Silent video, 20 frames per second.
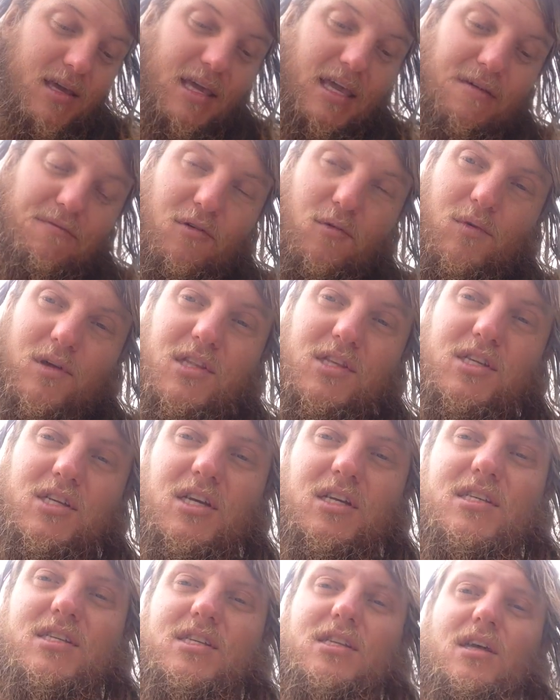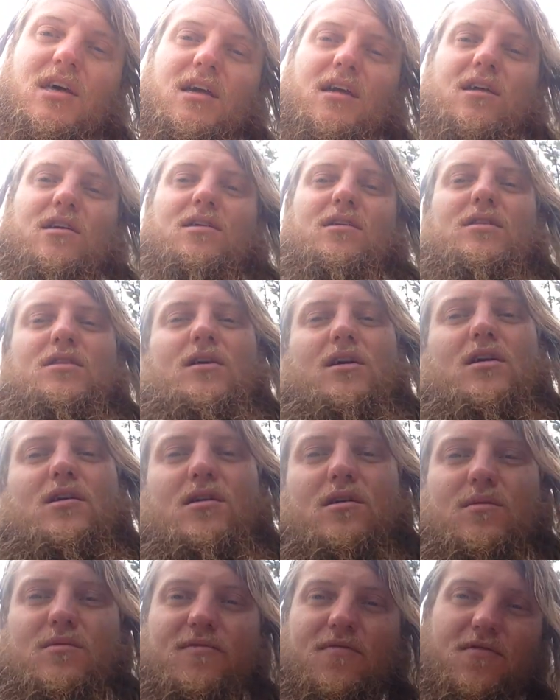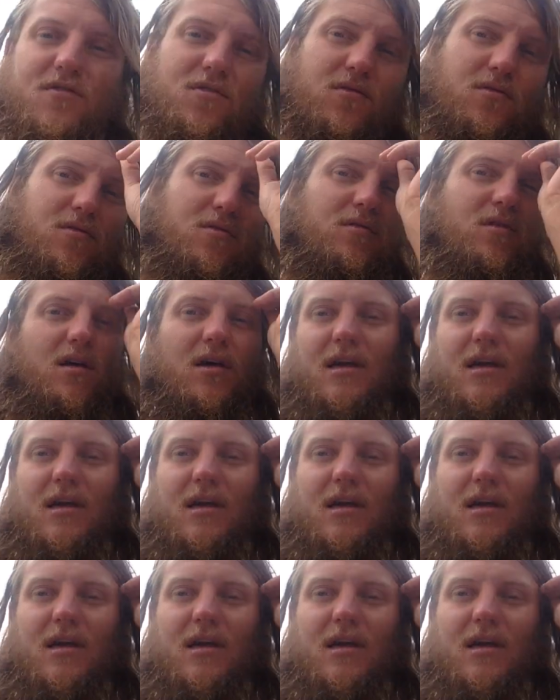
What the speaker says: even with just like the cooked food,